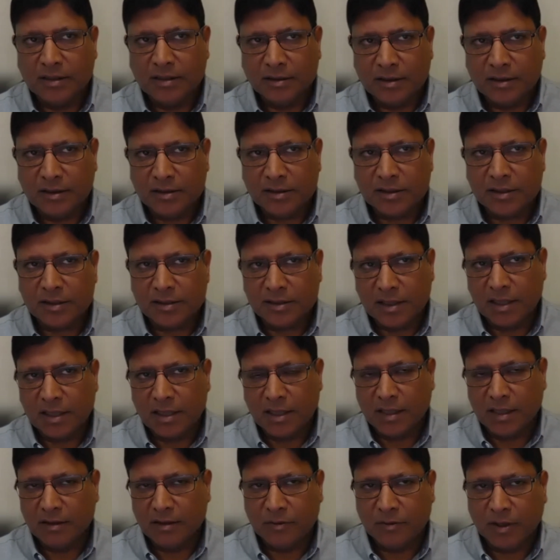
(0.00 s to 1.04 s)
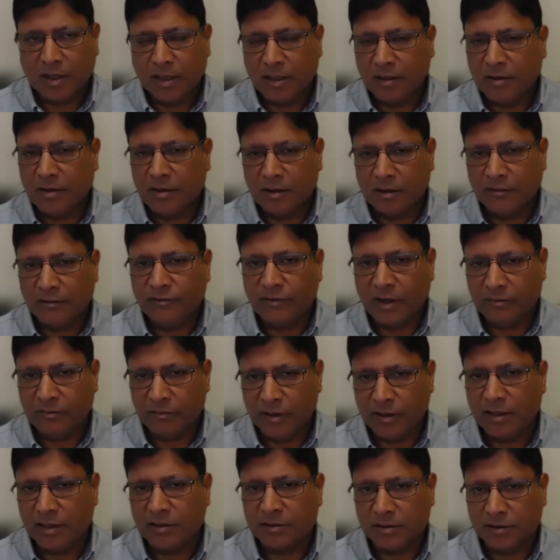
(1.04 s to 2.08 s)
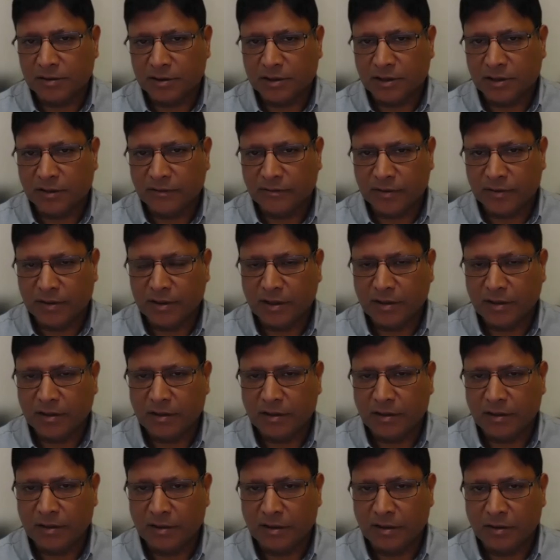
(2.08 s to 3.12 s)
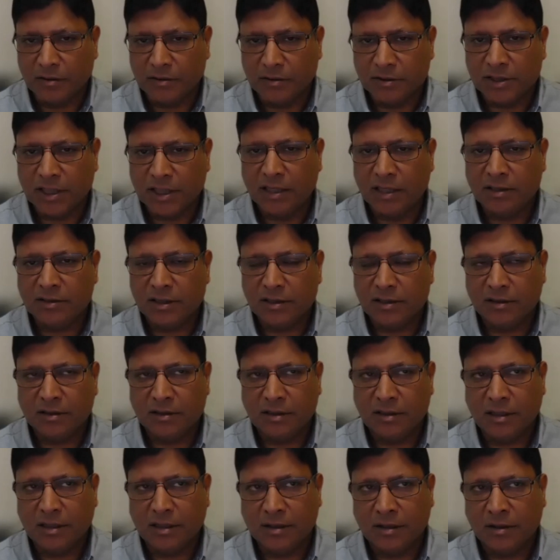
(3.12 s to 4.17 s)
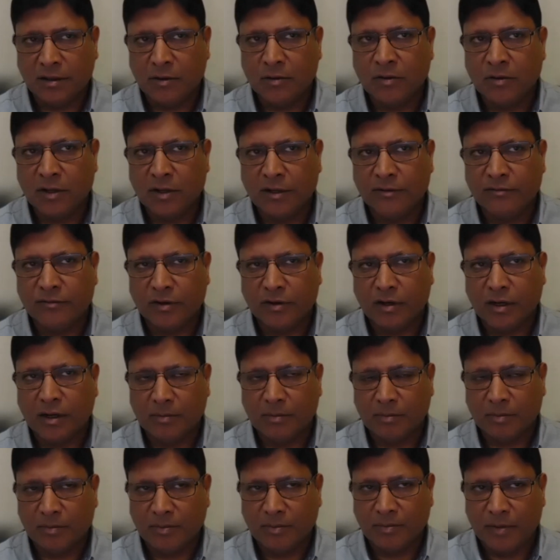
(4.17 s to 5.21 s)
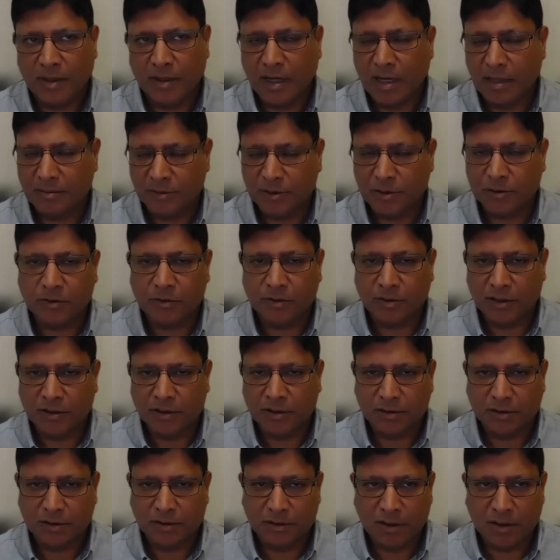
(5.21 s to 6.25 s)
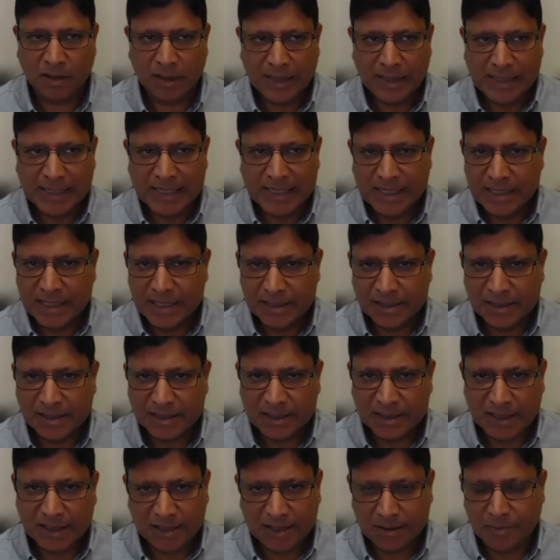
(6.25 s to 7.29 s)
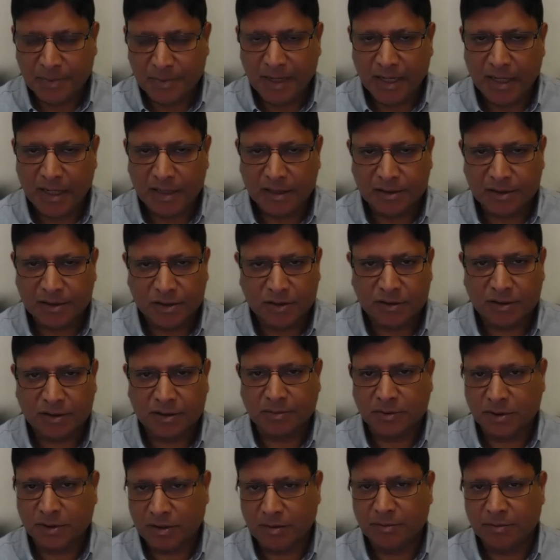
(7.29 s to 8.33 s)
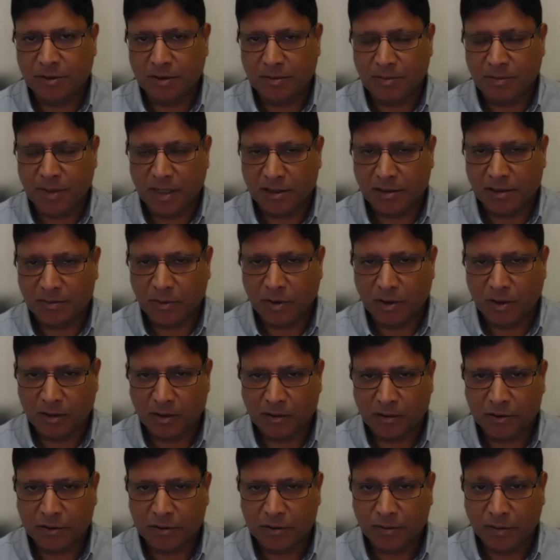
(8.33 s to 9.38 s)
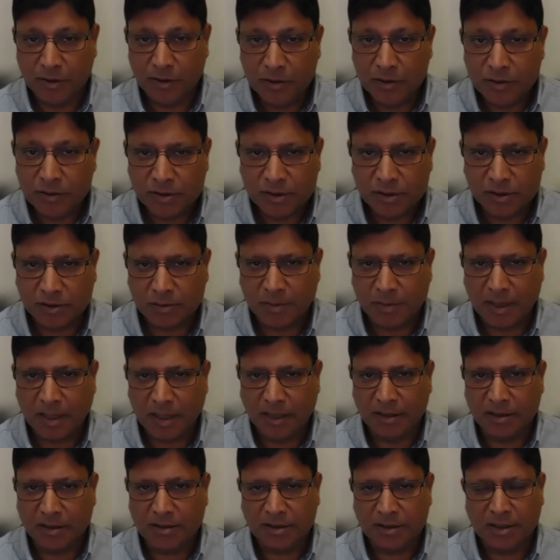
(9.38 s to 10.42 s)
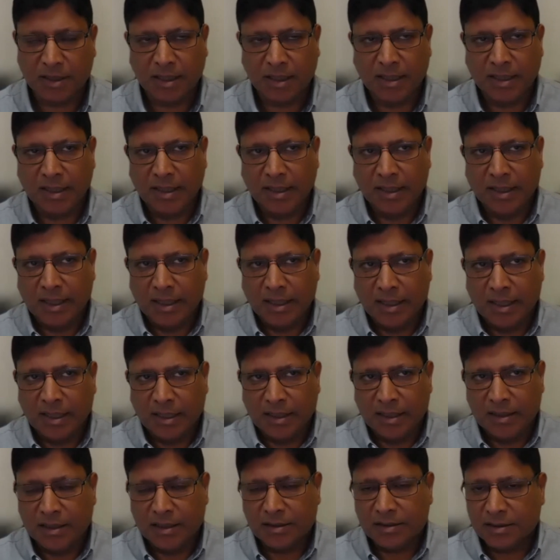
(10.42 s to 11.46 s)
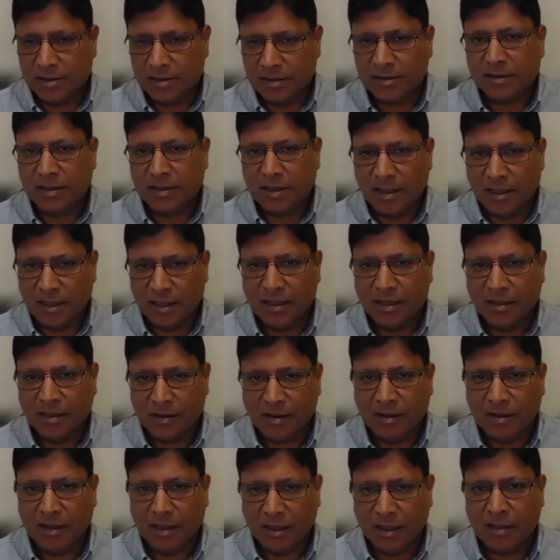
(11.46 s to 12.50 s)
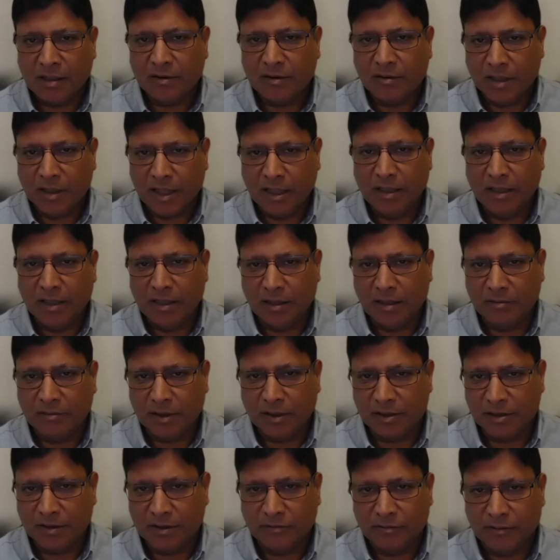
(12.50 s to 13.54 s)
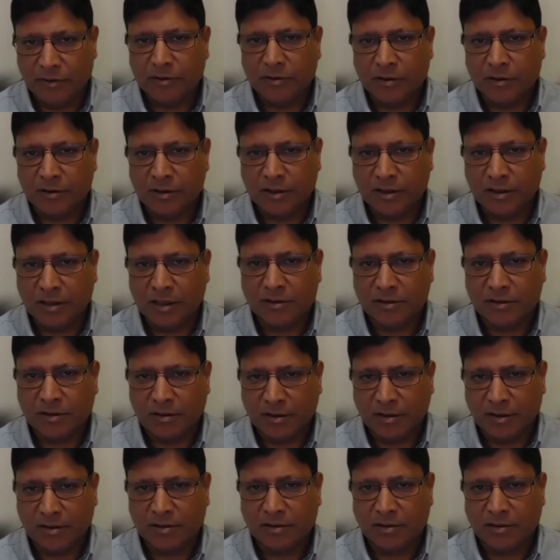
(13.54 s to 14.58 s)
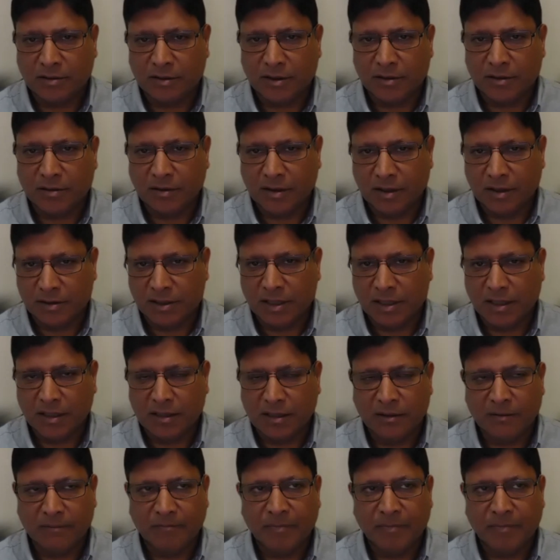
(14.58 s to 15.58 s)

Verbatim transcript: This is what I call a foundational shift, changing and going from perhaps a traditional seat-based or subscription-based model to a usage-based. This is a 180-degree shift. You're turning things on its head.